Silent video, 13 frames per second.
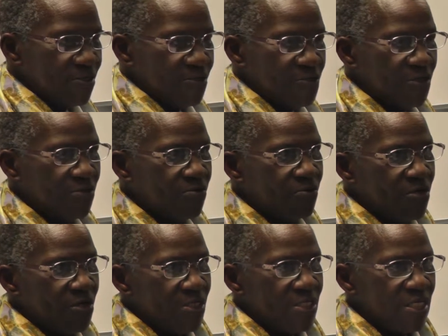So
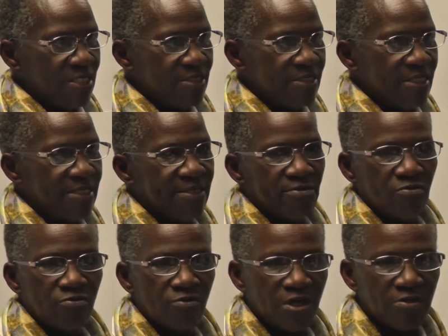they
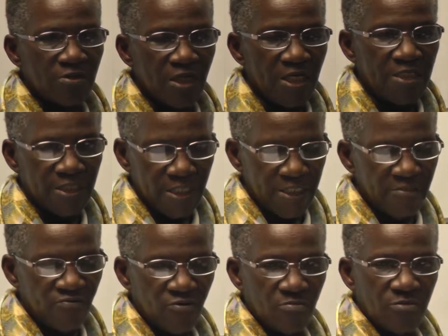cannot recognize clean
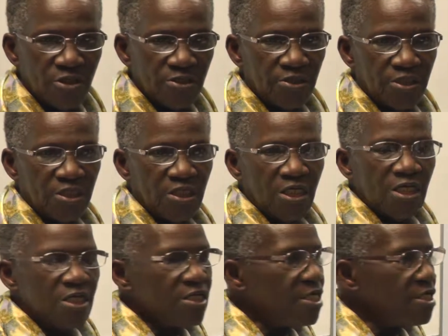from dirty.
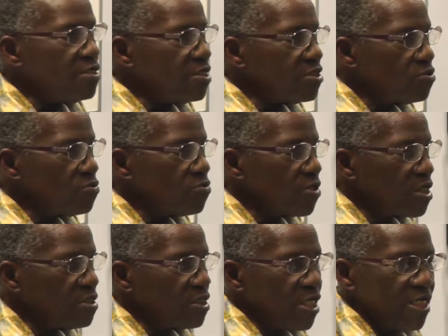They does not
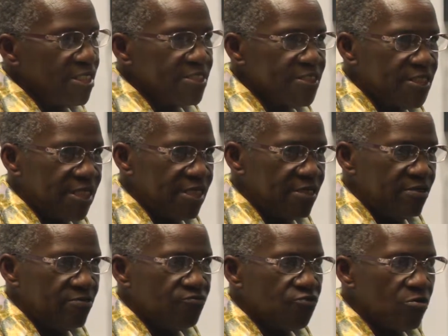recognize day
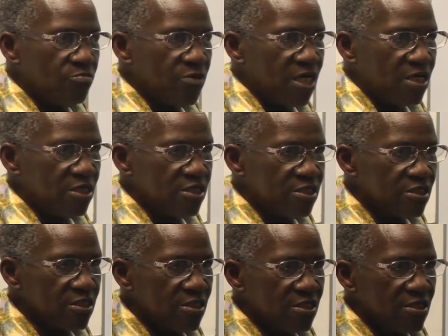from night.
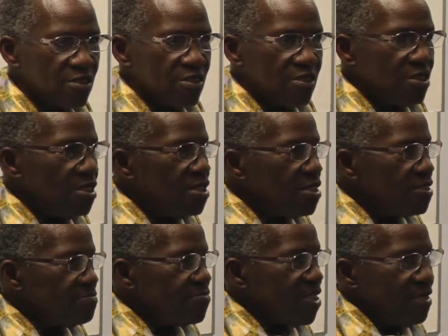
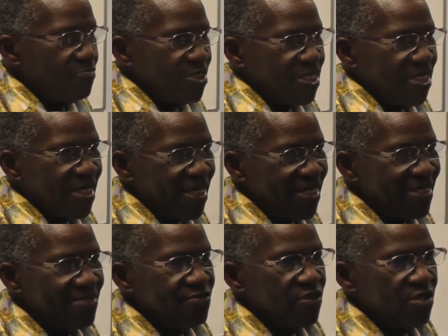Sometimes day
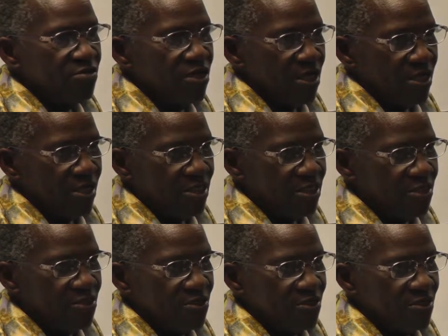is their night,
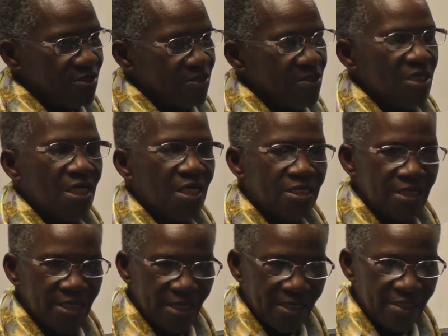and
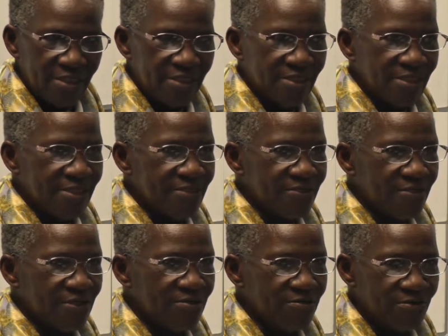night is
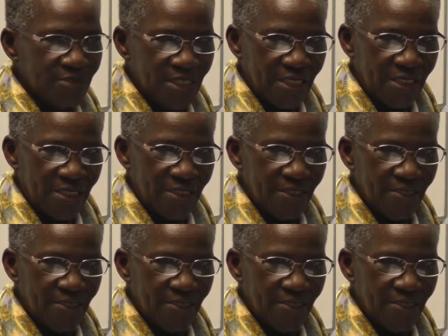their day.